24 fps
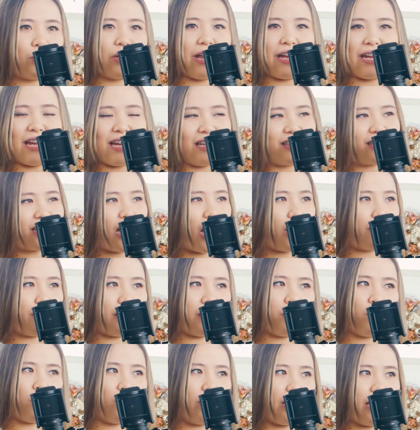We were like, it's got to
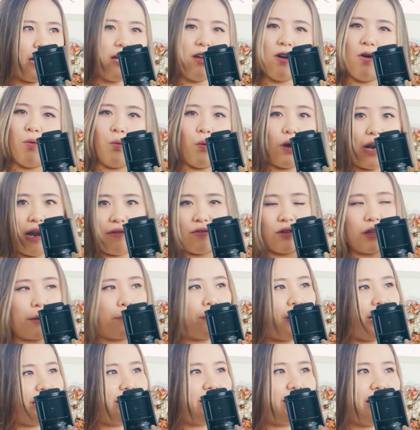be Corey. Whatever the
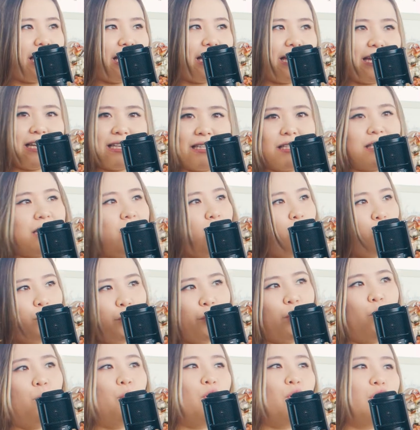price tag is,
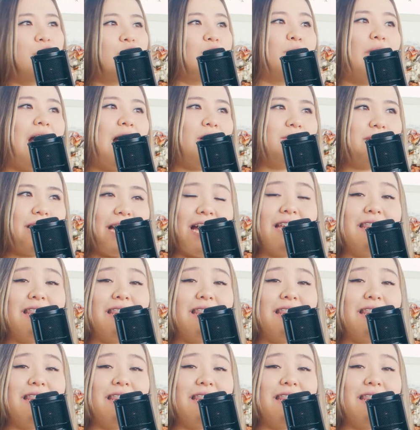we will work around it.